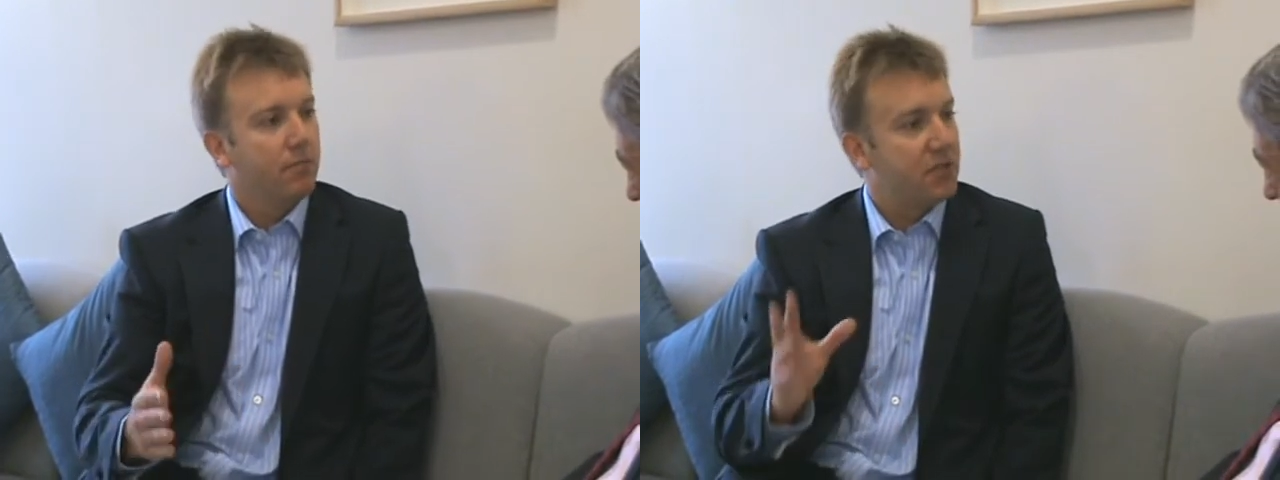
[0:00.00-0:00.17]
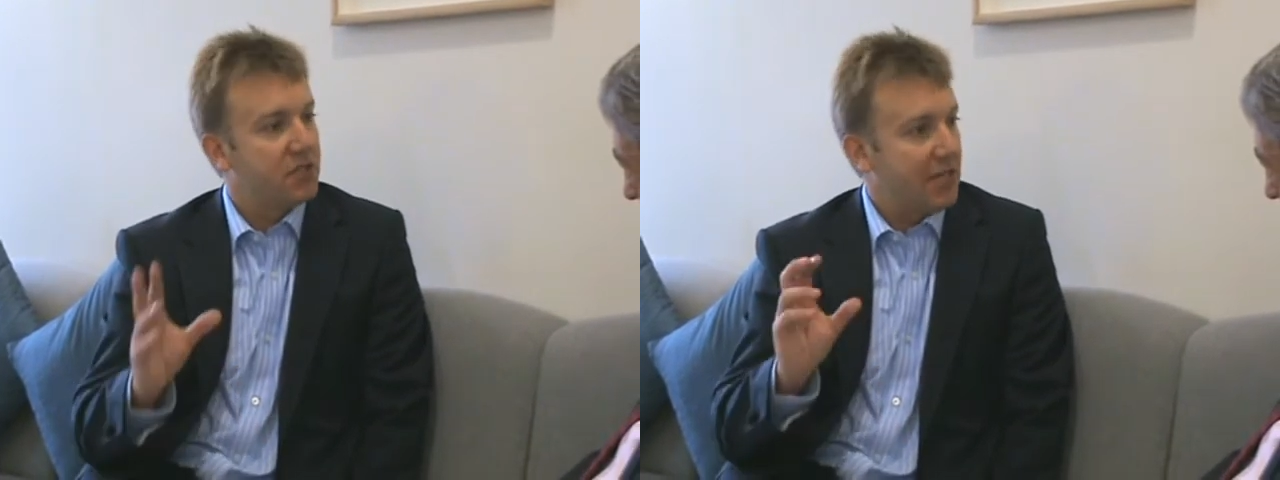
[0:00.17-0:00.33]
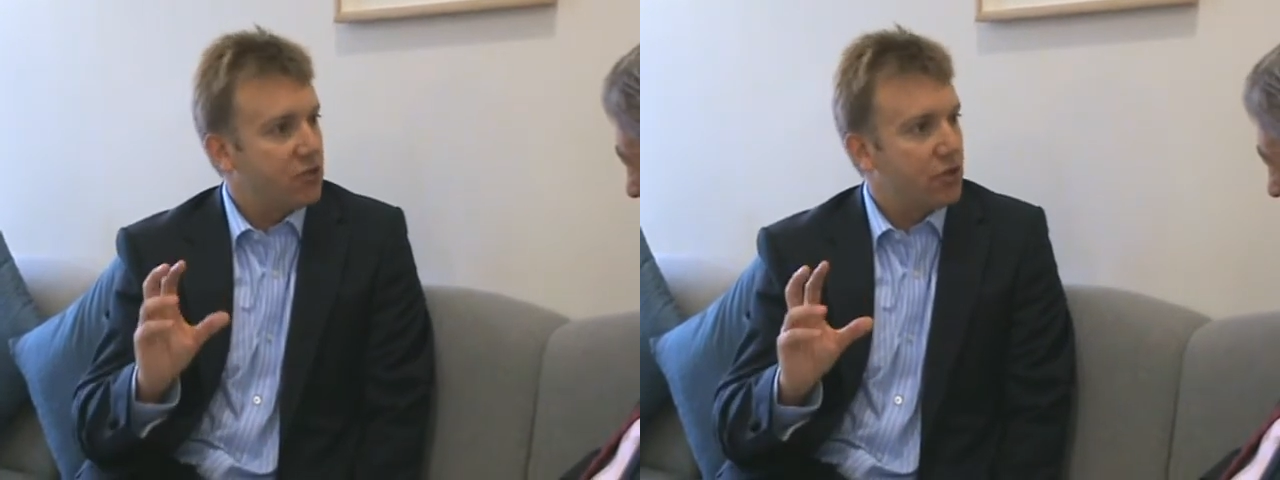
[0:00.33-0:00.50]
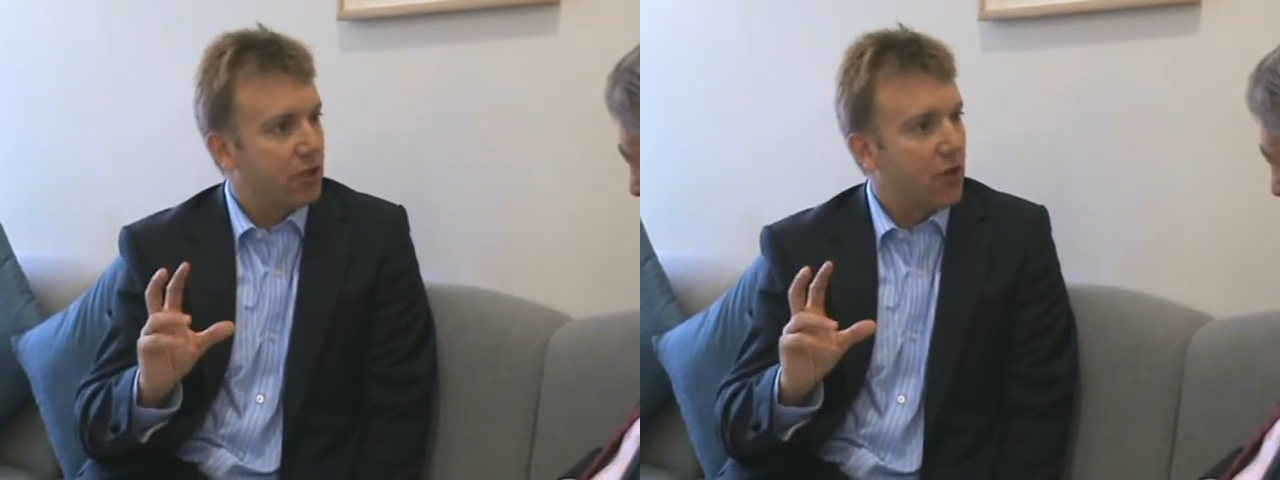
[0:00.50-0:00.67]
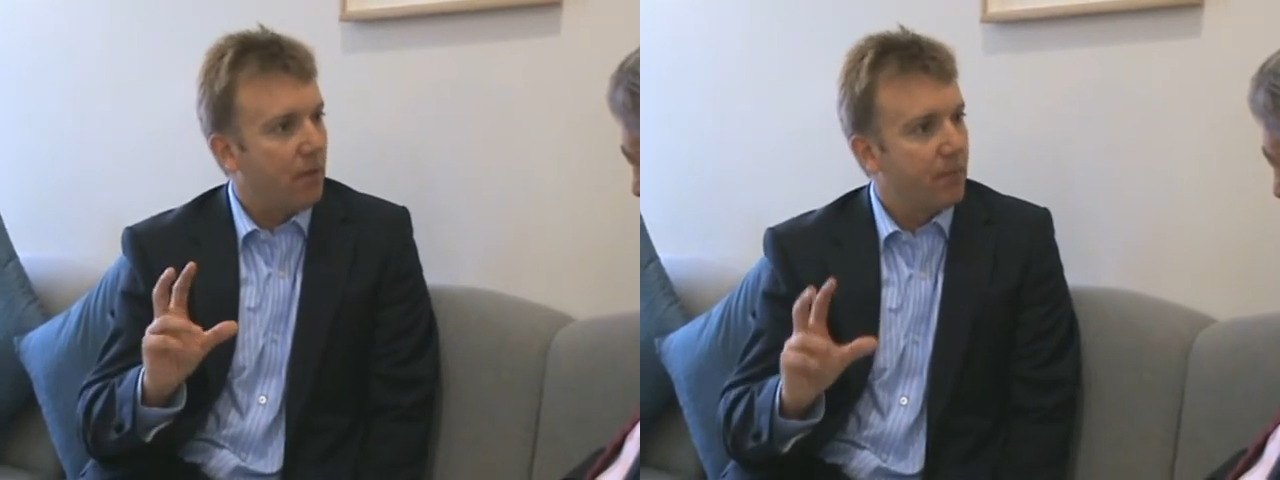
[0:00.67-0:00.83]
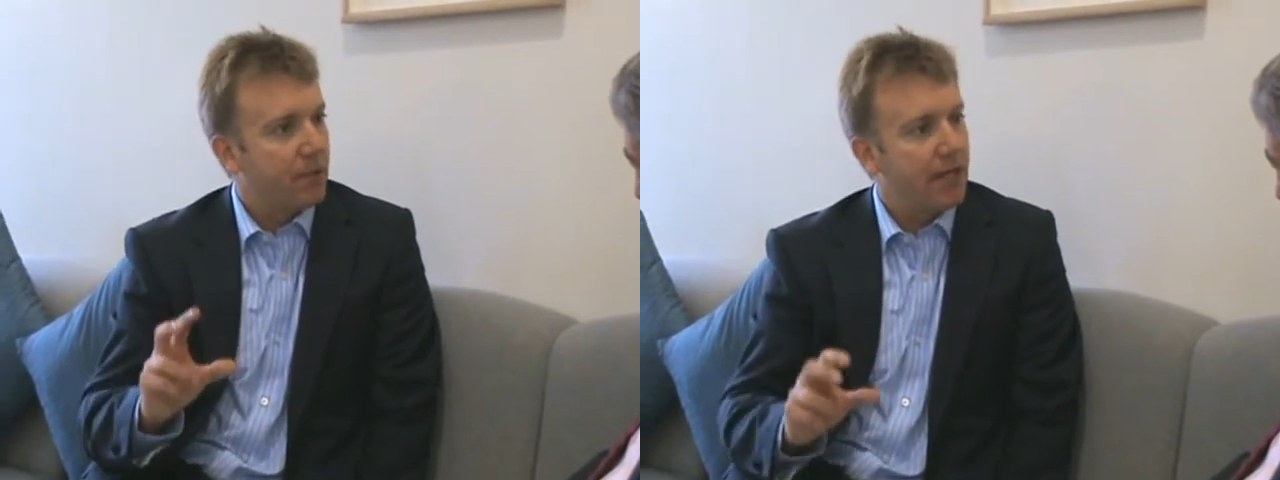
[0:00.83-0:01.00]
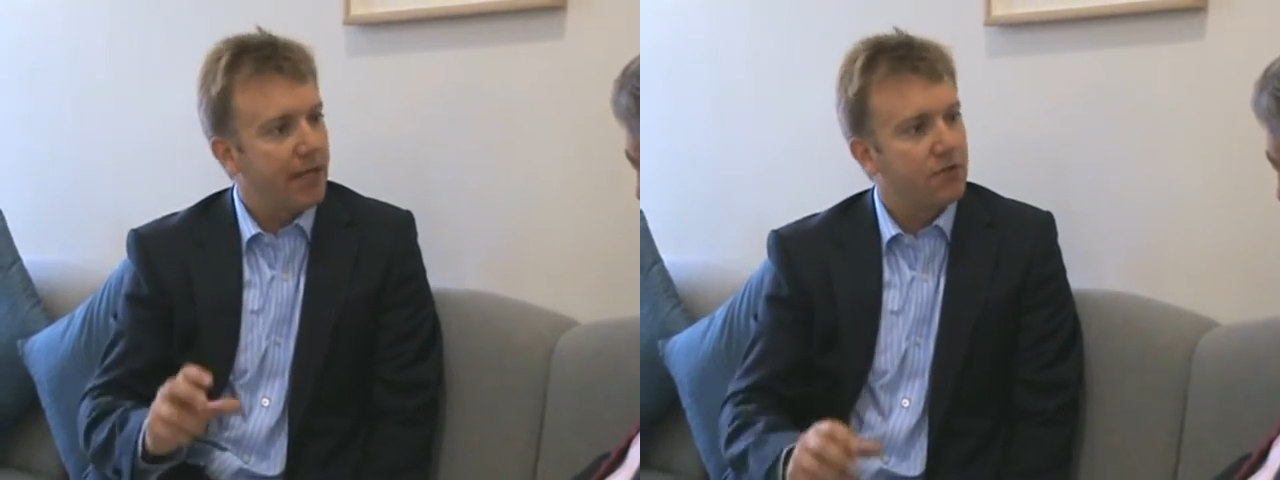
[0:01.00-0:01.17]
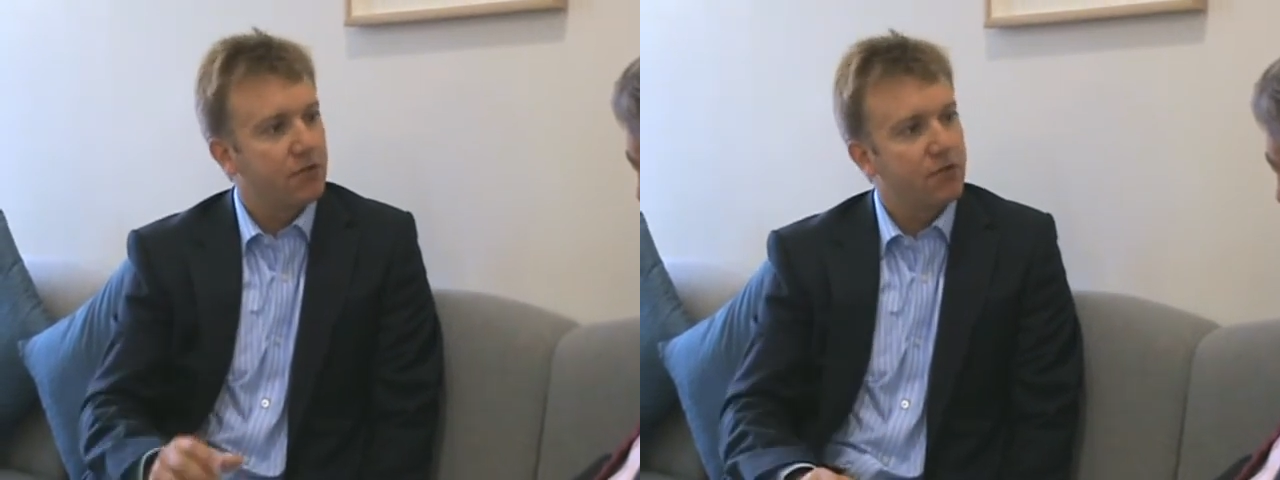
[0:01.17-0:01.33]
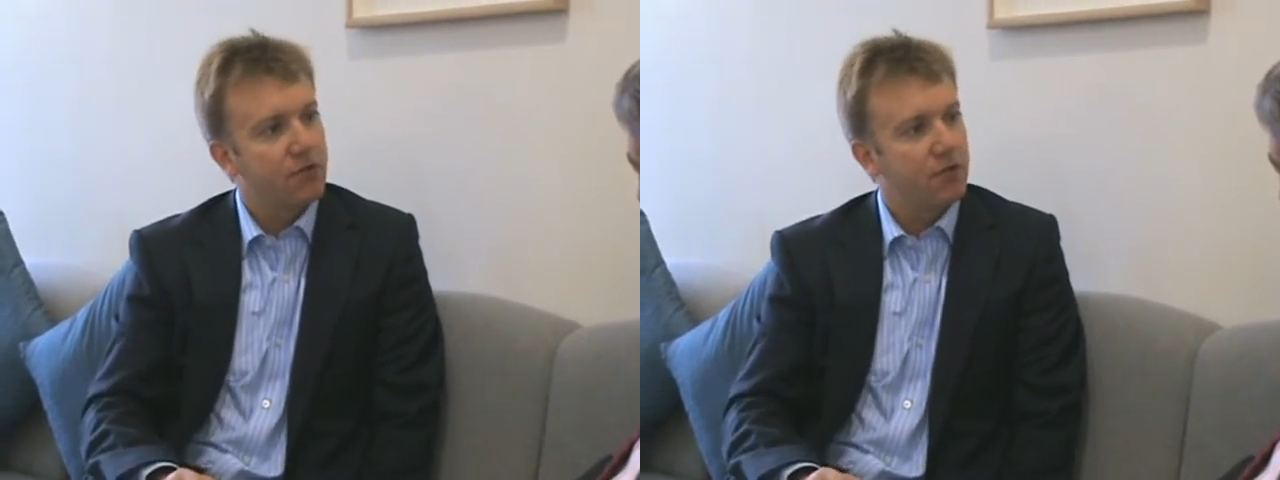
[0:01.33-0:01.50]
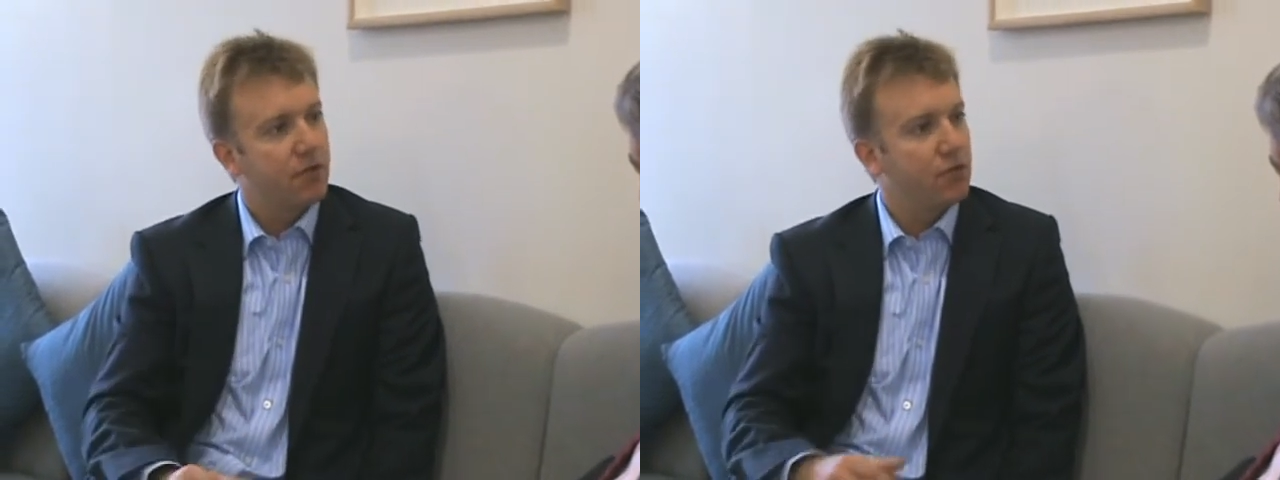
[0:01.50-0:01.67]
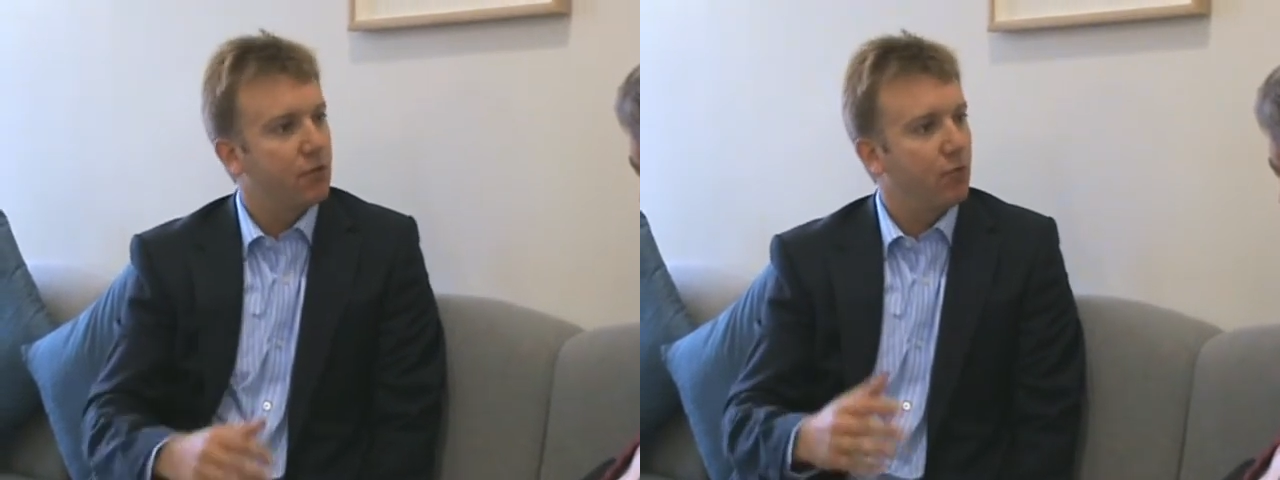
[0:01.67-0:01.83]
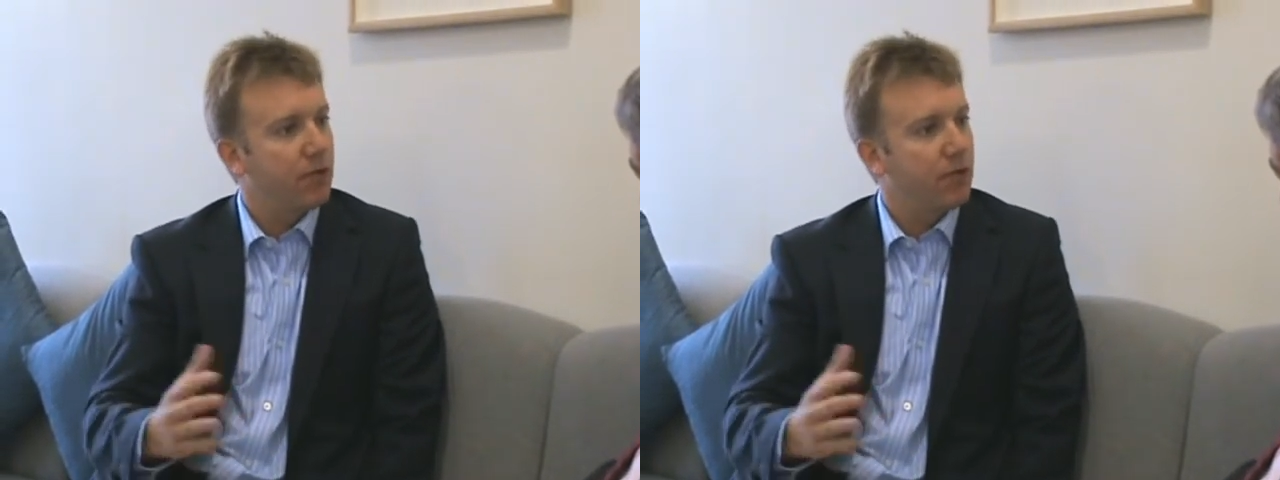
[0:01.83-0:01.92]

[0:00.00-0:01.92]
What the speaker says: potentially complicated surgery